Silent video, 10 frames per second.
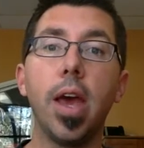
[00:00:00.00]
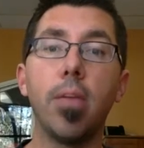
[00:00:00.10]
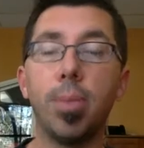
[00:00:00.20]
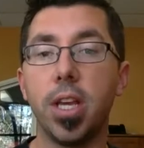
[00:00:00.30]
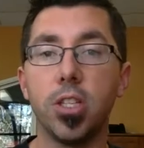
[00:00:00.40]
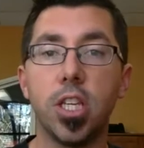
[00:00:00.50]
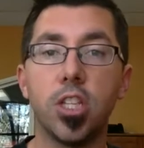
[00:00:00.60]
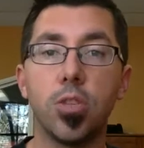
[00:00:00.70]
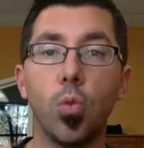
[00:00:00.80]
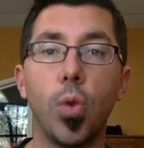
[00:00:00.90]
because
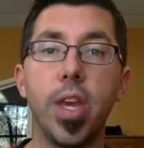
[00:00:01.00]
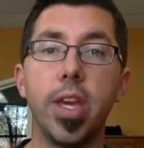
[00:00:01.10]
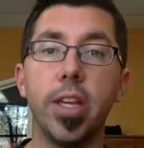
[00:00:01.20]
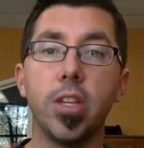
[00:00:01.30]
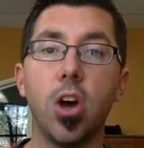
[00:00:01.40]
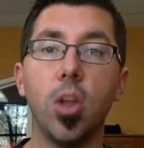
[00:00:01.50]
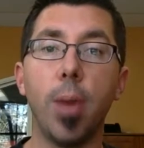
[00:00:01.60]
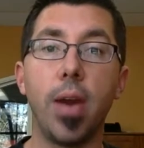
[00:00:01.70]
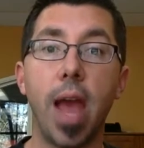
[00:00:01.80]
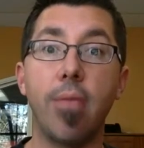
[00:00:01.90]
this week is all
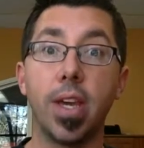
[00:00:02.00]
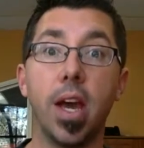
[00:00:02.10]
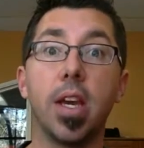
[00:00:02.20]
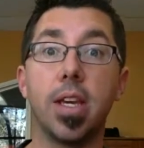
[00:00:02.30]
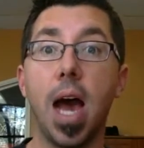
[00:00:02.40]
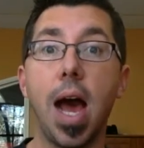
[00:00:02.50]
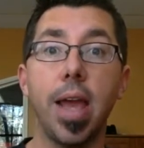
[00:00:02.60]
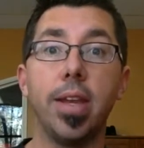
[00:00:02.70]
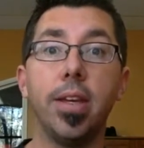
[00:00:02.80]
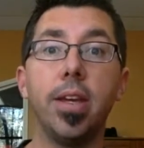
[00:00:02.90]
about having a guide.